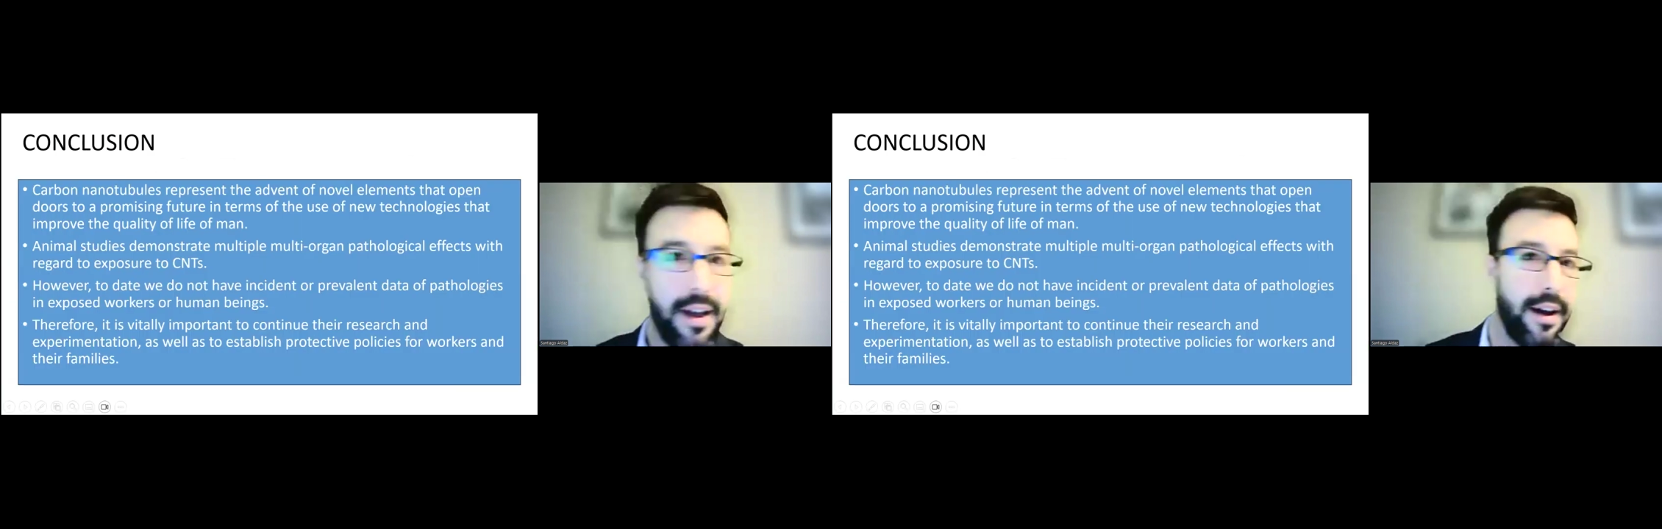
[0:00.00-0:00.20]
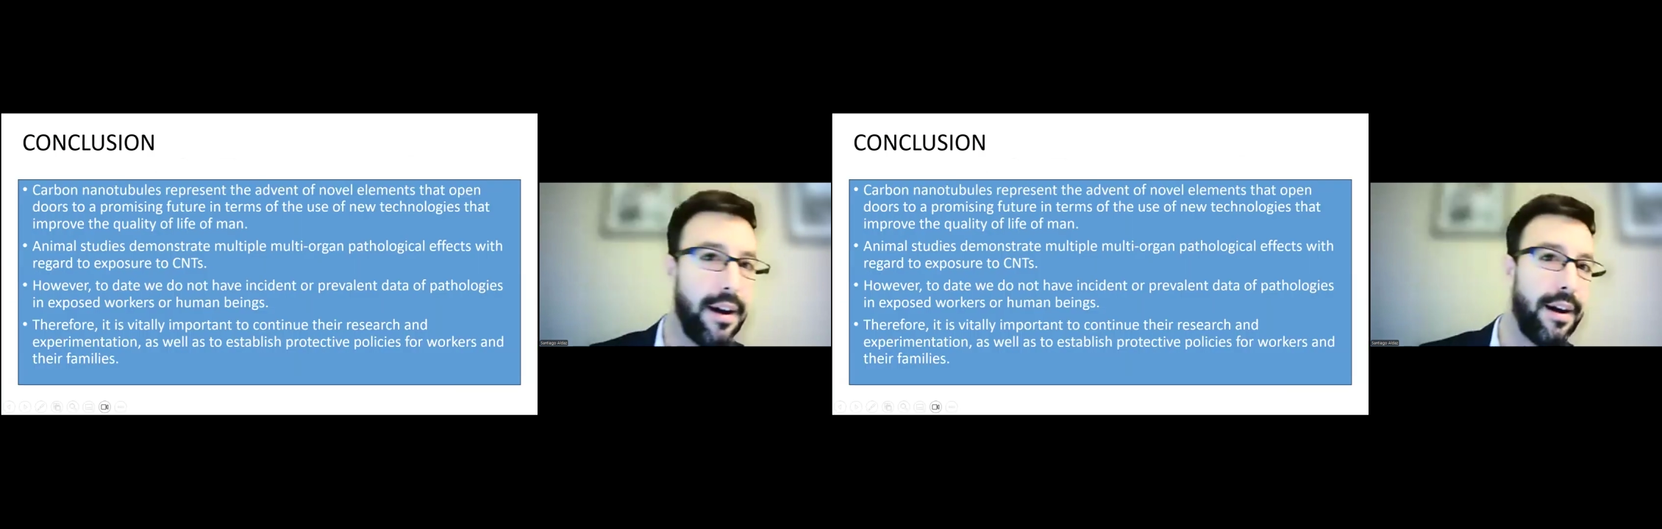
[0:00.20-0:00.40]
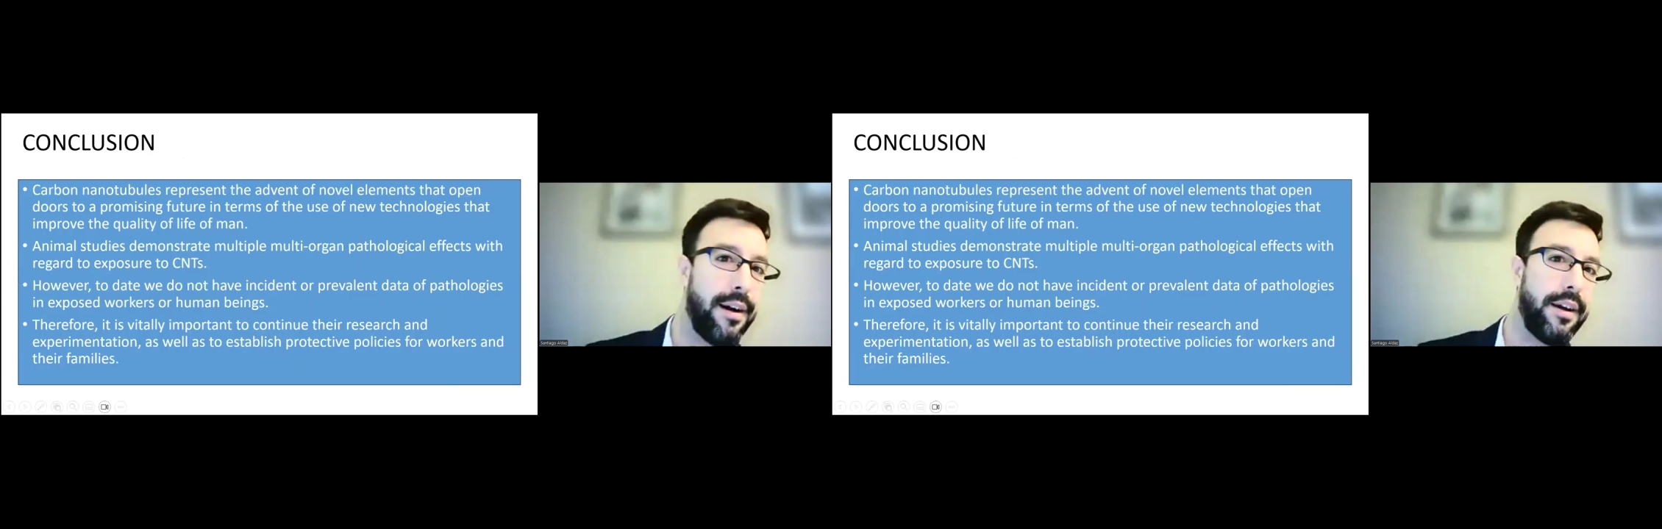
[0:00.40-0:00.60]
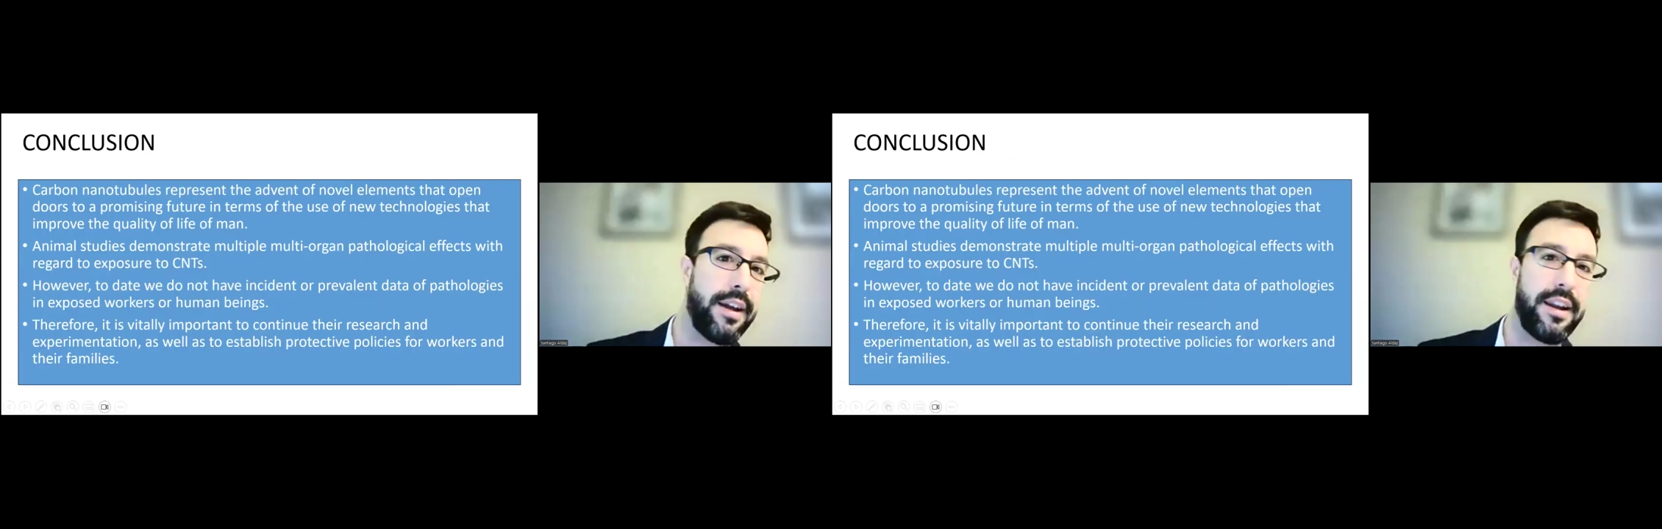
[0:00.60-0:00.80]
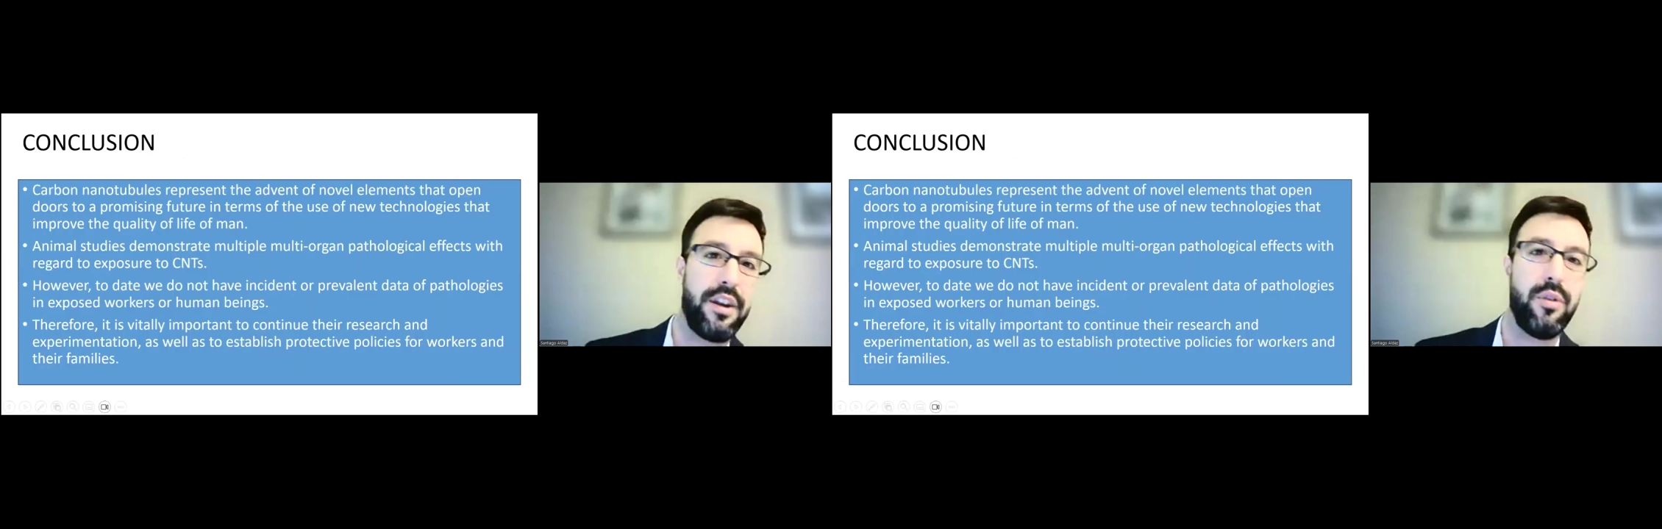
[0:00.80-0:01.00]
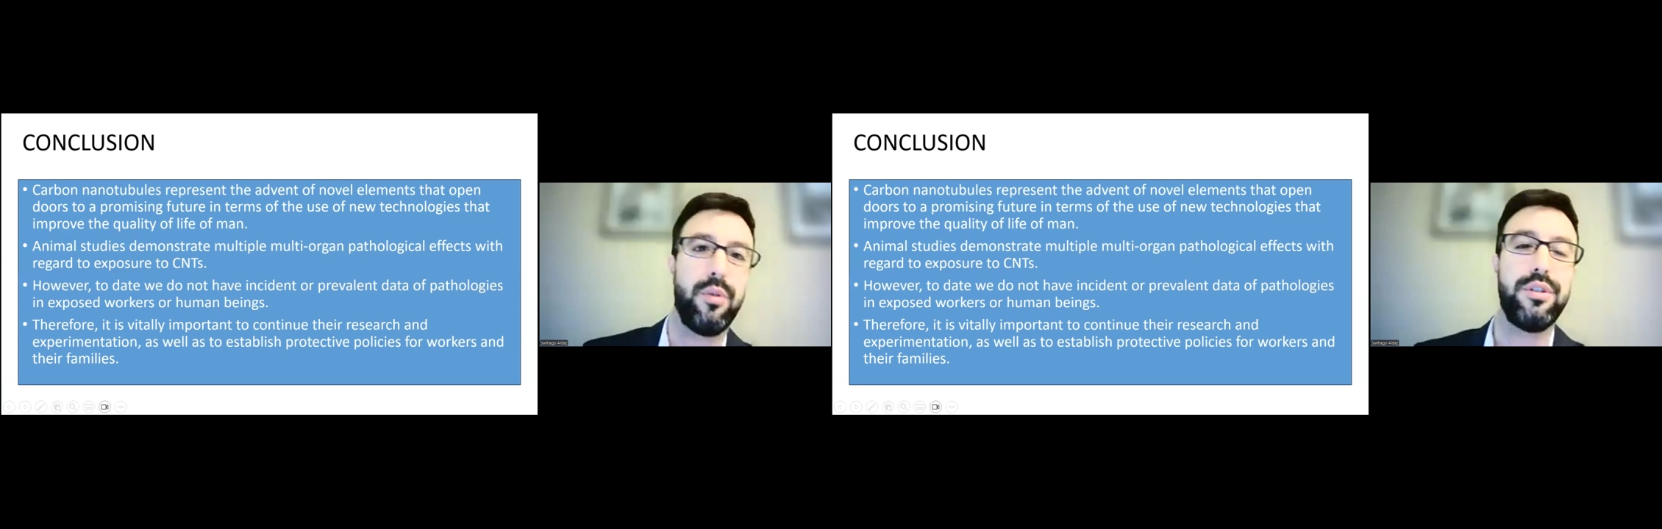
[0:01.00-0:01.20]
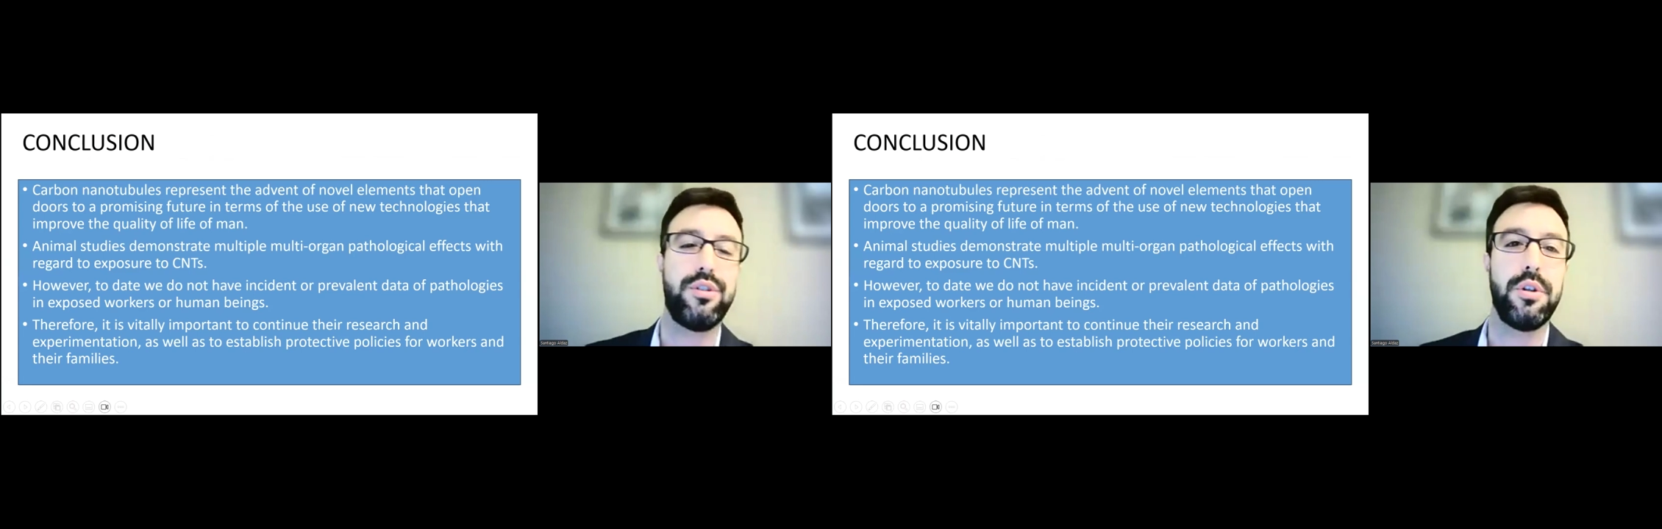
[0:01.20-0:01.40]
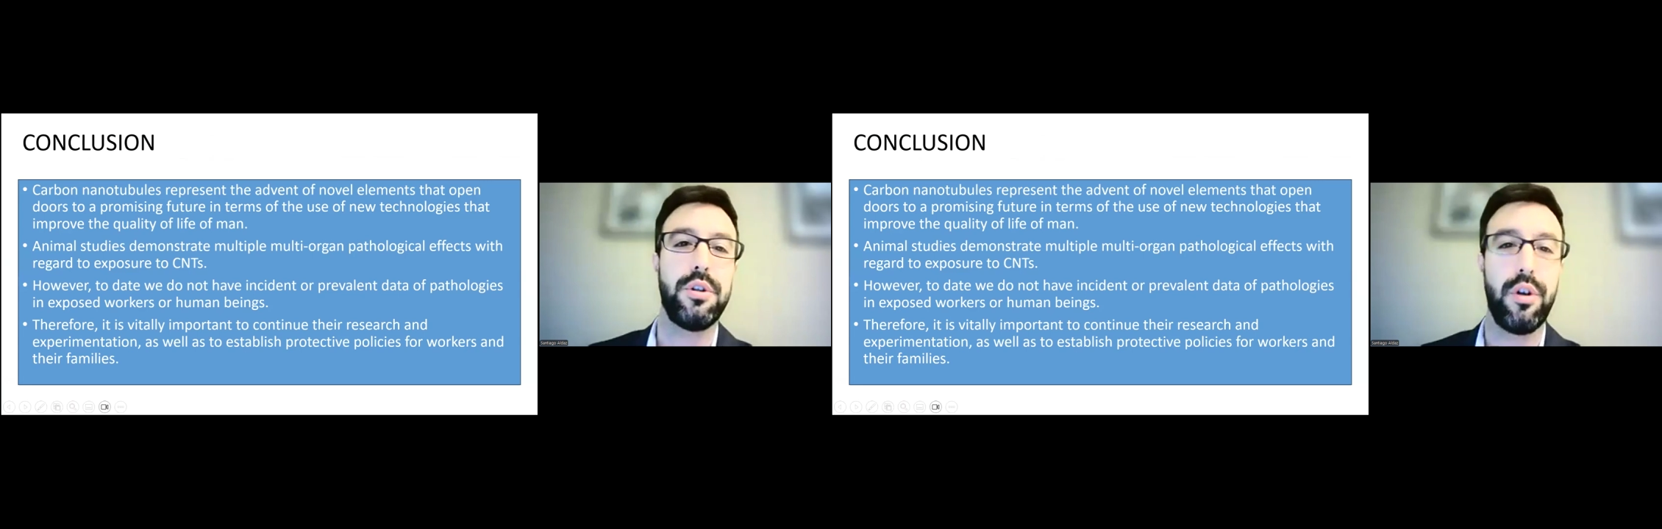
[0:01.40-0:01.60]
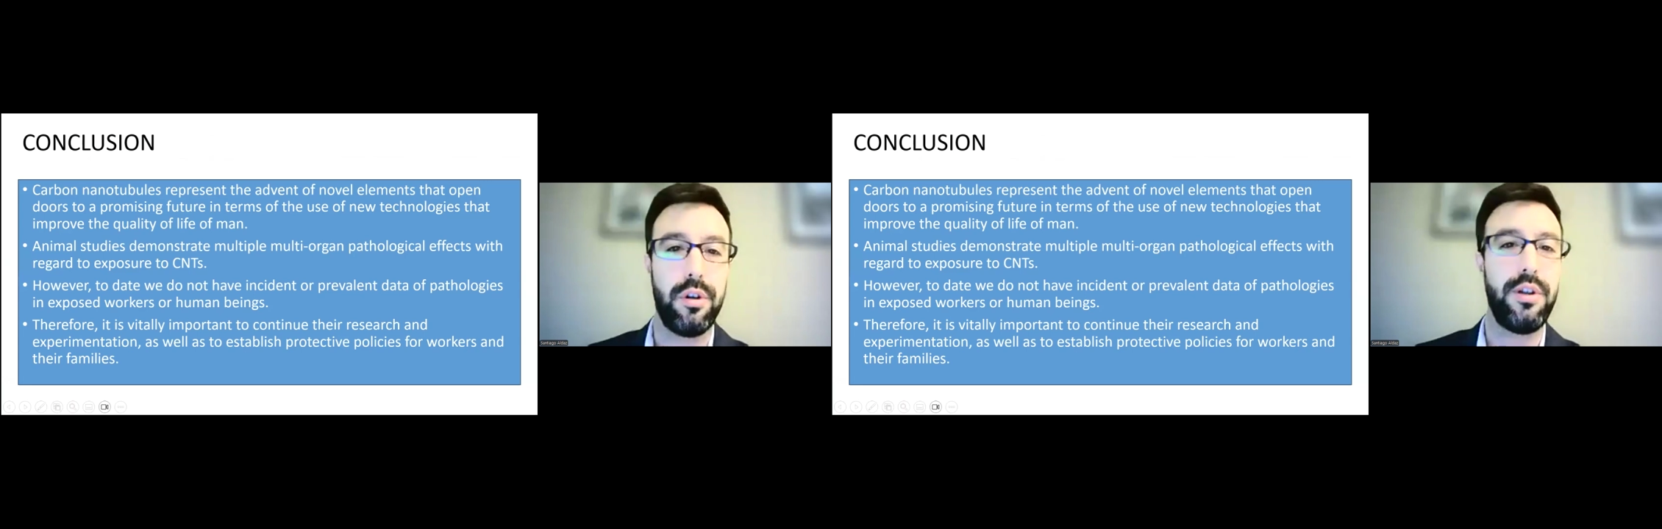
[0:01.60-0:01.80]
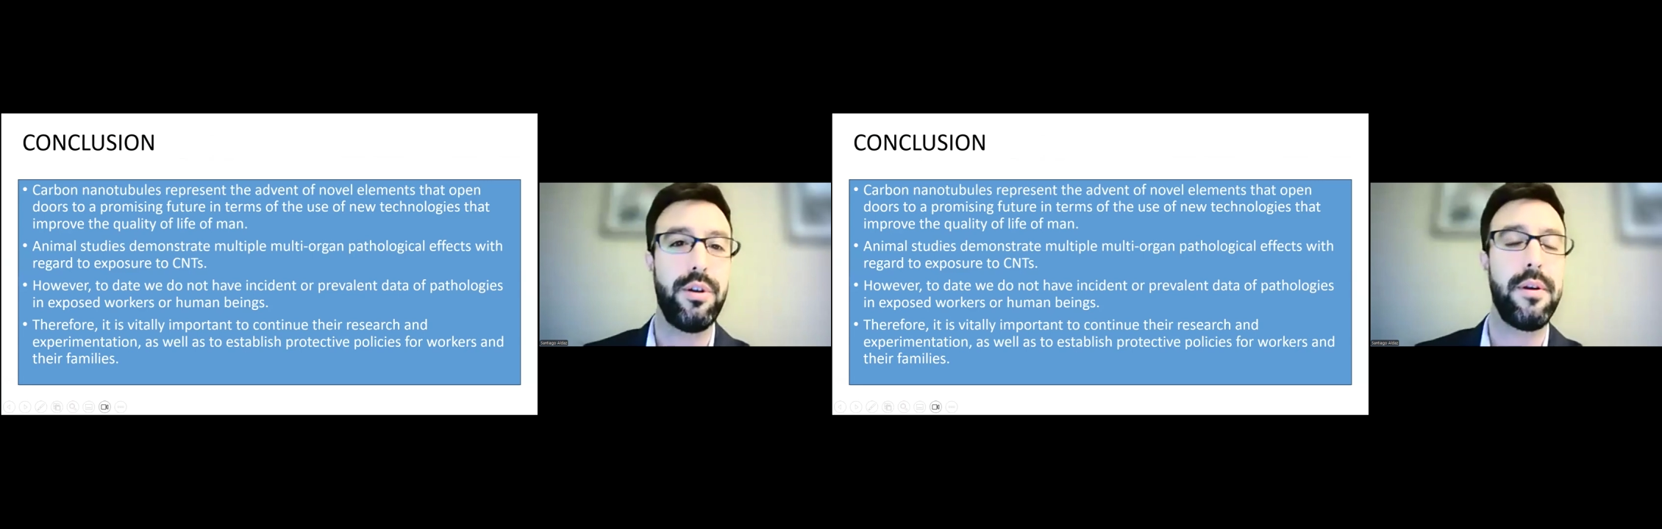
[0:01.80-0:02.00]
and in order to
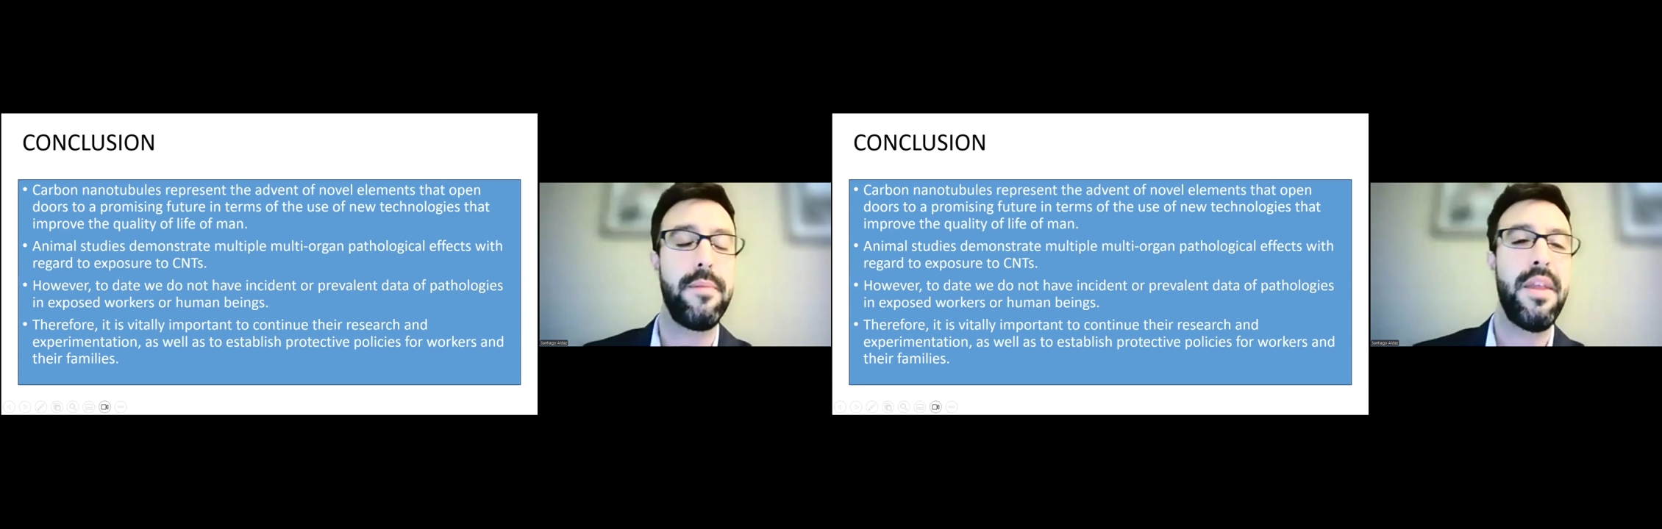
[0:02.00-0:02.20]
conclude,